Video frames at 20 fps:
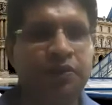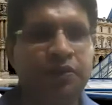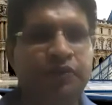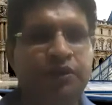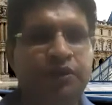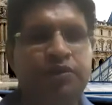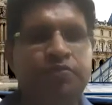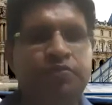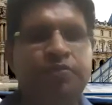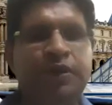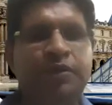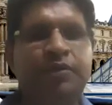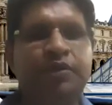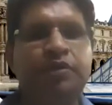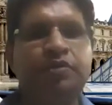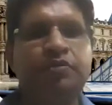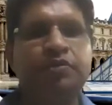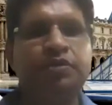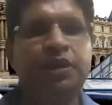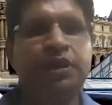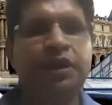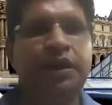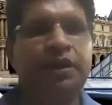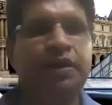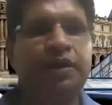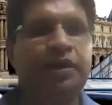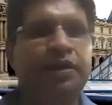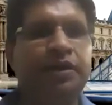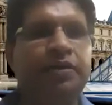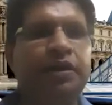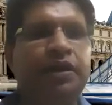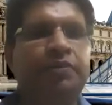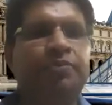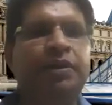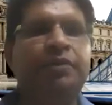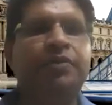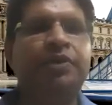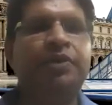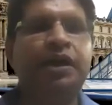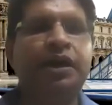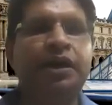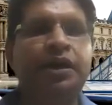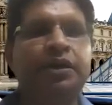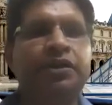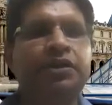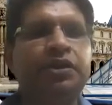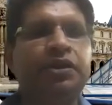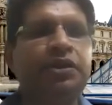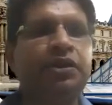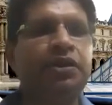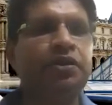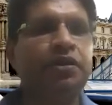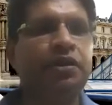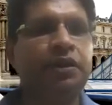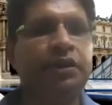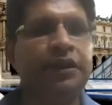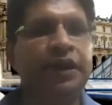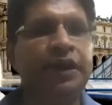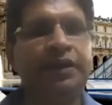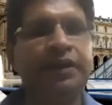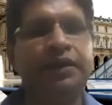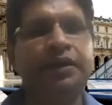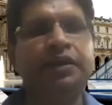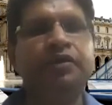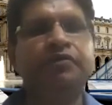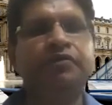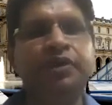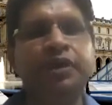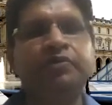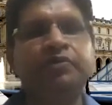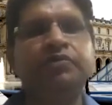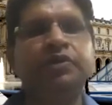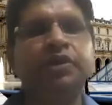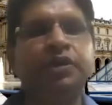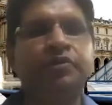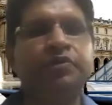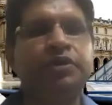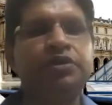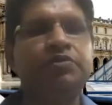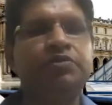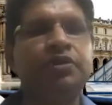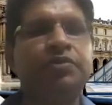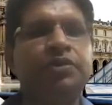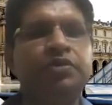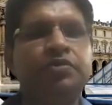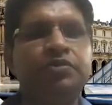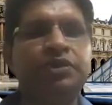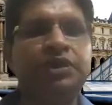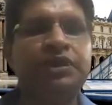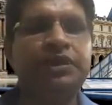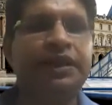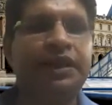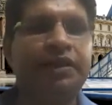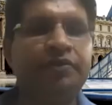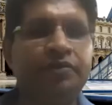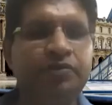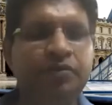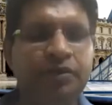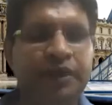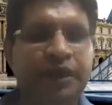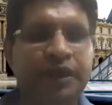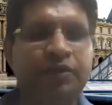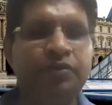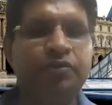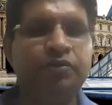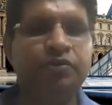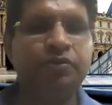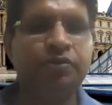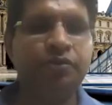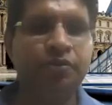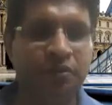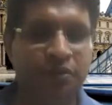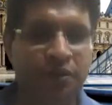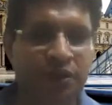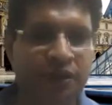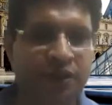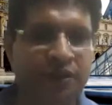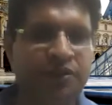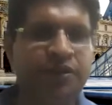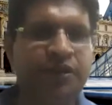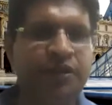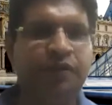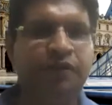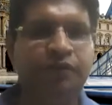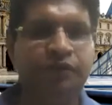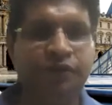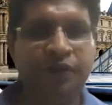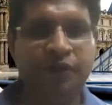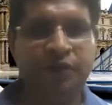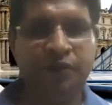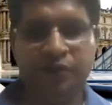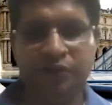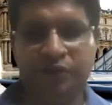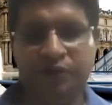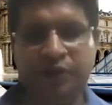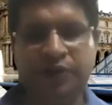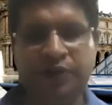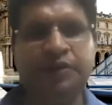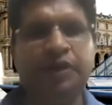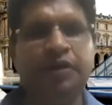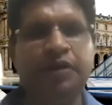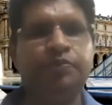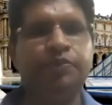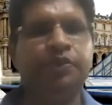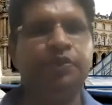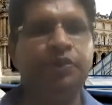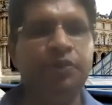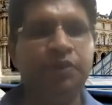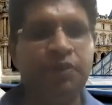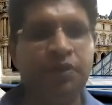which may be using it. It may be another technical framework which may be using that code itself, for example.